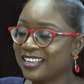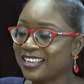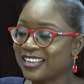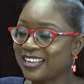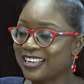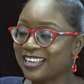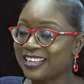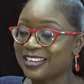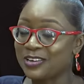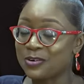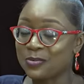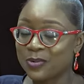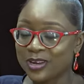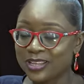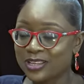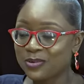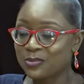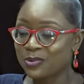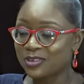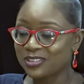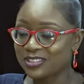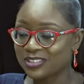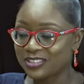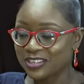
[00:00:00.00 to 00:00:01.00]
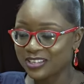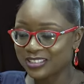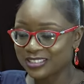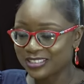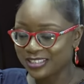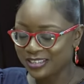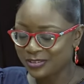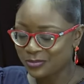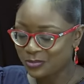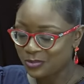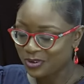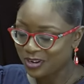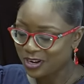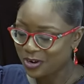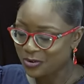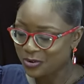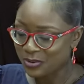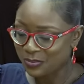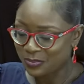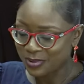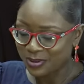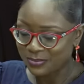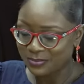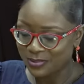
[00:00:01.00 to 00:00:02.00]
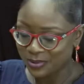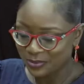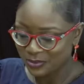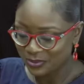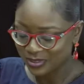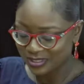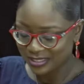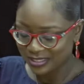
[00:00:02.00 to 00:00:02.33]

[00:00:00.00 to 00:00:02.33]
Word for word: And then when the war started, what I remember was